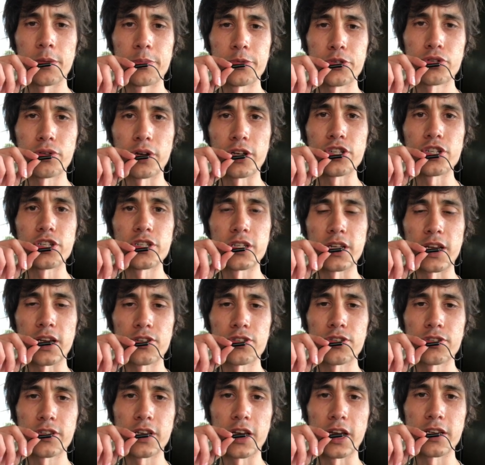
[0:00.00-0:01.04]
stretches and
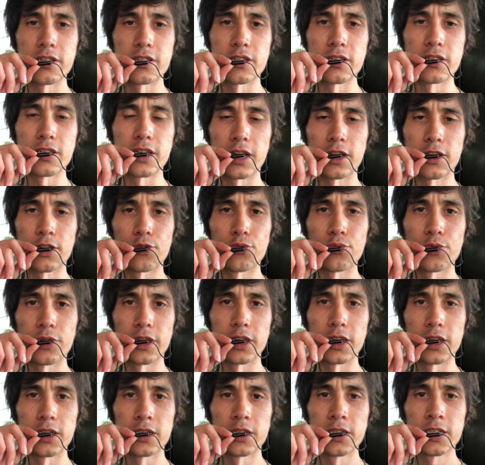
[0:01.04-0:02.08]
exercises that could
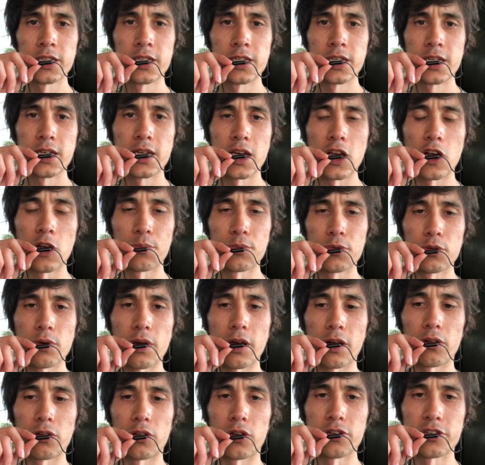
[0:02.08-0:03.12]
really help you
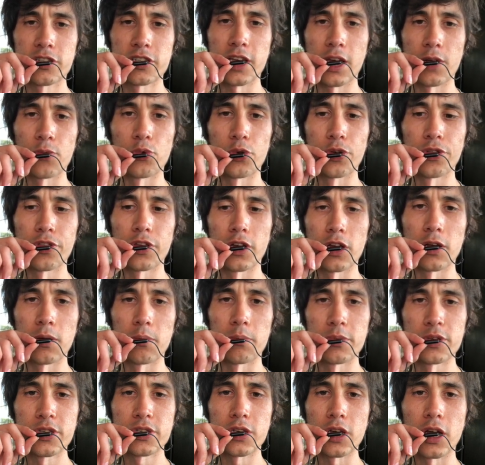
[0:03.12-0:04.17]
out alongside with
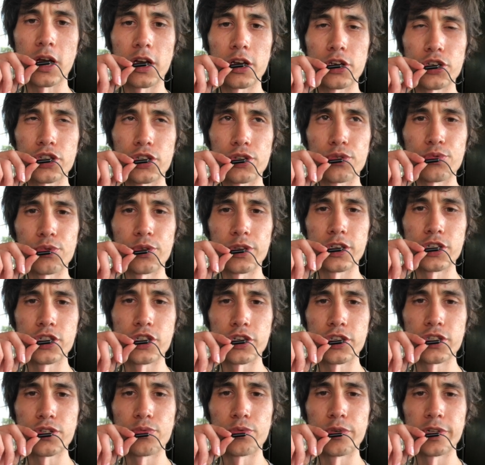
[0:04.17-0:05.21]
massage and really
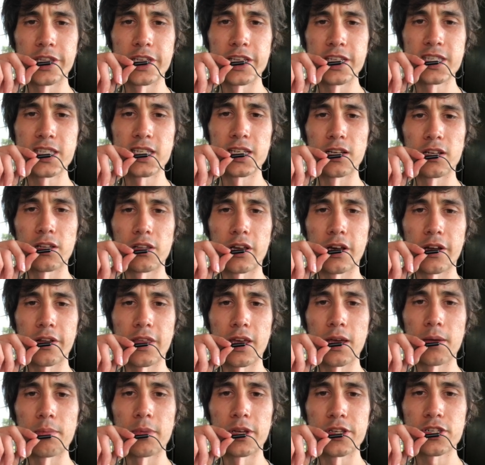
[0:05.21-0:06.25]
just releasing a lot of
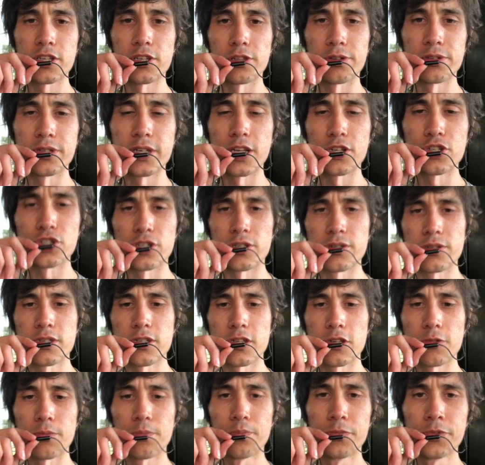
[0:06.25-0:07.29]
that muscular tension.
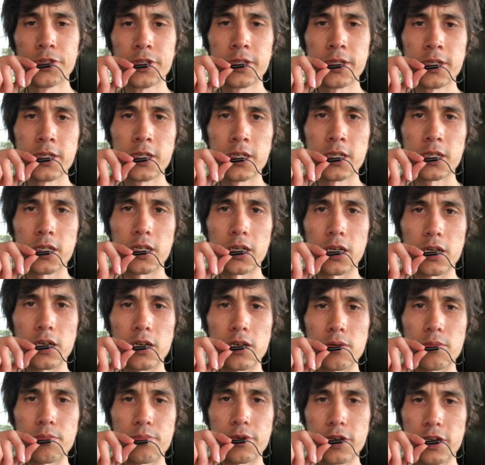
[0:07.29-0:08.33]
So,
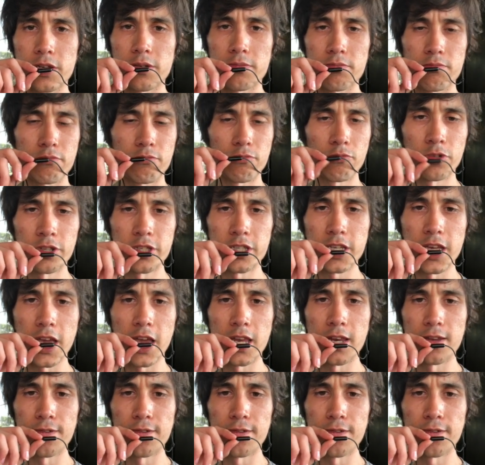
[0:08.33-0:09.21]
but once again,